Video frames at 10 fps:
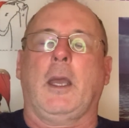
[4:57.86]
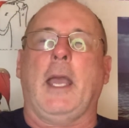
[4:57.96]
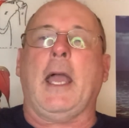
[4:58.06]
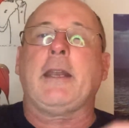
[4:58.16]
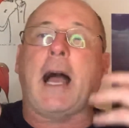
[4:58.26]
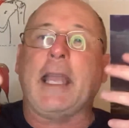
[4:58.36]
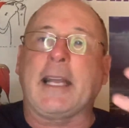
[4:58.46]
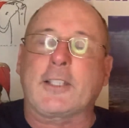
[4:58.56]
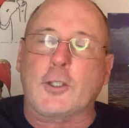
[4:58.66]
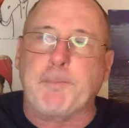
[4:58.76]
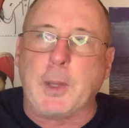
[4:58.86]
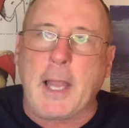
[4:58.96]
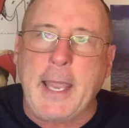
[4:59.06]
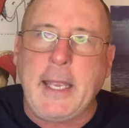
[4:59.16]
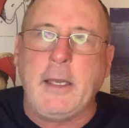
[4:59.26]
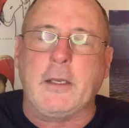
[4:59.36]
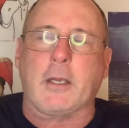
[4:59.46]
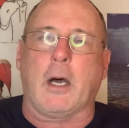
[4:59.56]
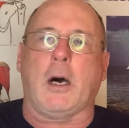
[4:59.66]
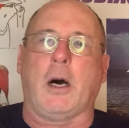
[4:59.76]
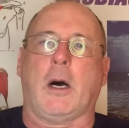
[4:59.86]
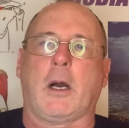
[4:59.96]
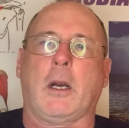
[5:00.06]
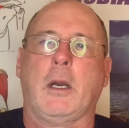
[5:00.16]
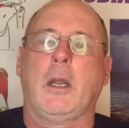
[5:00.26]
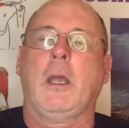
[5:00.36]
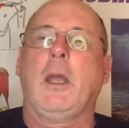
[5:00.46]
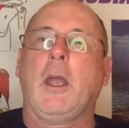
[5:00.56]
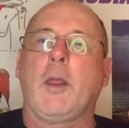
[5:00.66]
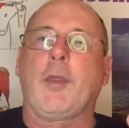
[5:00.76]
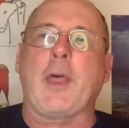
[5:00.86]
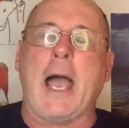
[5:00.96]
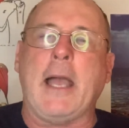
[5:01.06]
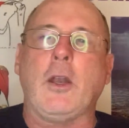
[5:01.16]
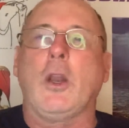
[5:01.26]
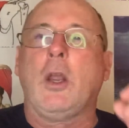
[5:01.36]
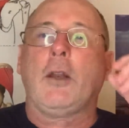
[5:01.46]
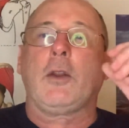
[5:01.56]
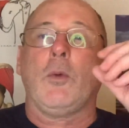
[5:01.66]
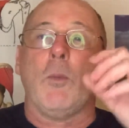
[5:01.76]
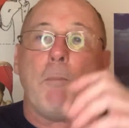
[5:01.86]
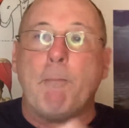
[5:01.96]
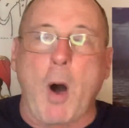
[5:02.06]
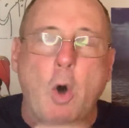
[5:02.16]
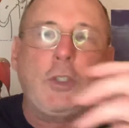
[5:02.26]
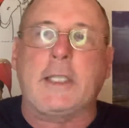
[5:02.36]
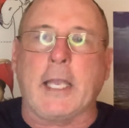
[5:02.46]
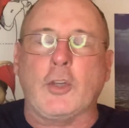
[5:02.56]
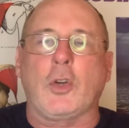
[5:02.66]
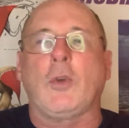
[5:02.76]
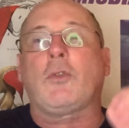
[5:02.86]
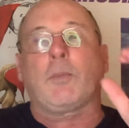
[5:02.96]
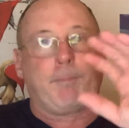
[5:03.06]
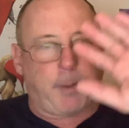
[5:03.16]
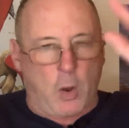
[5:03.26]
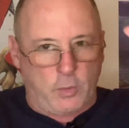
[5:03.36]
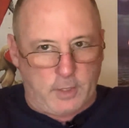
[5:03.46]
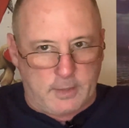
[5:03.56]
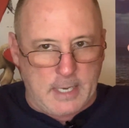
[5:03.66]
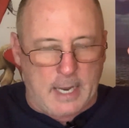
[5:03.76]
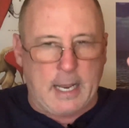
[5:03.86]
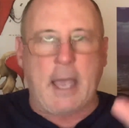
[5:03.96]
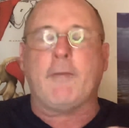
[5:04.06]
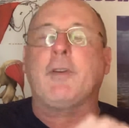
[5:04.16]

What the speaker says: And I explained to her that most tissues, bone does not have